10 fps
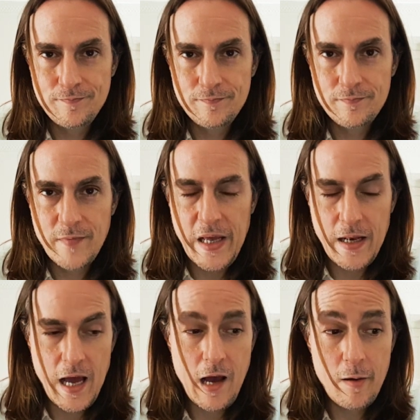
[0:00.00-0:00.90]
And
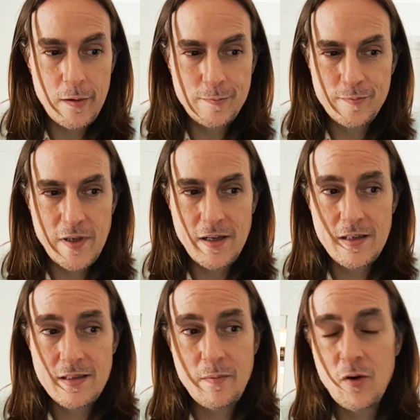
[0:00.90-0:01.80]
now is the
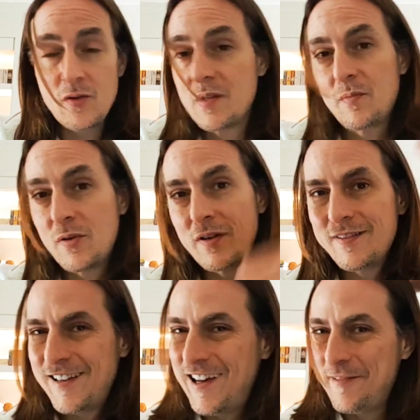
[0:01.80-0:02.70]
most important
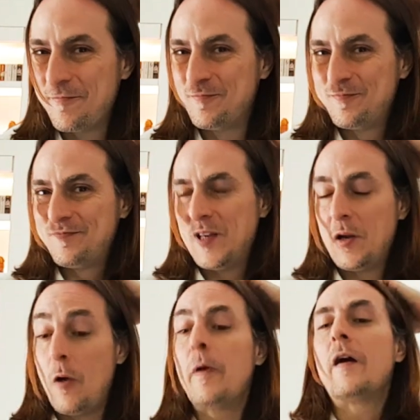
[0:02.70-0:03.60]
time. You know,
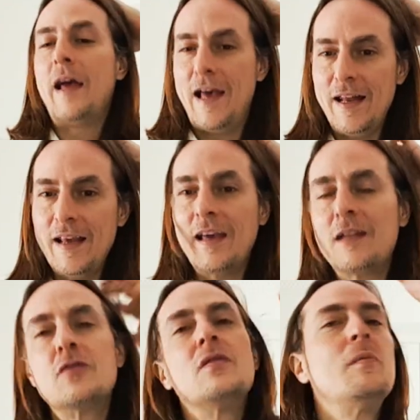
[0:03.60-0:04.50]
we're heading into
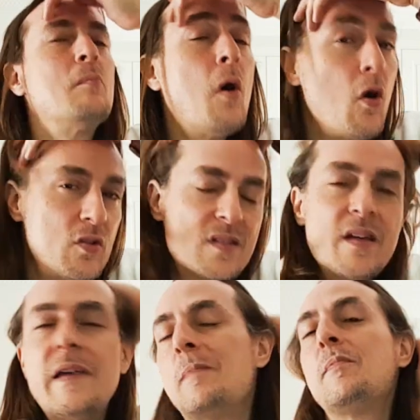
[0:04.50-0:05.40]
the most
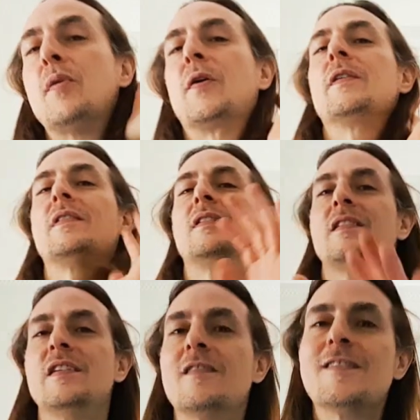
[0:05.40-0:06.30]
important
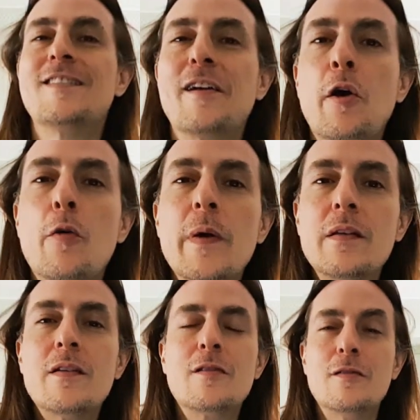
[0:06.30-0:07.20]
years, the
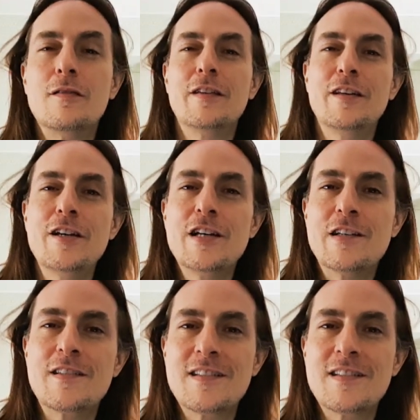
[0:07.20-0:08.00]
critical years.